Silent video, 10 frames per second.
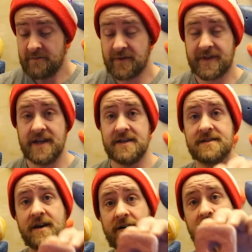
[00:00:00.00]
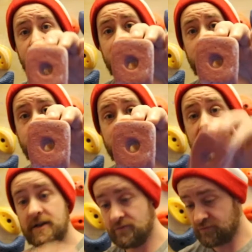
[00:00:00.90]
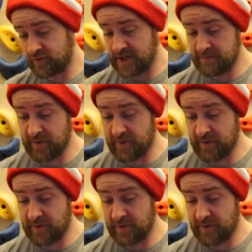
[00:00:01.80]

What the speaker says: But these are actually really, really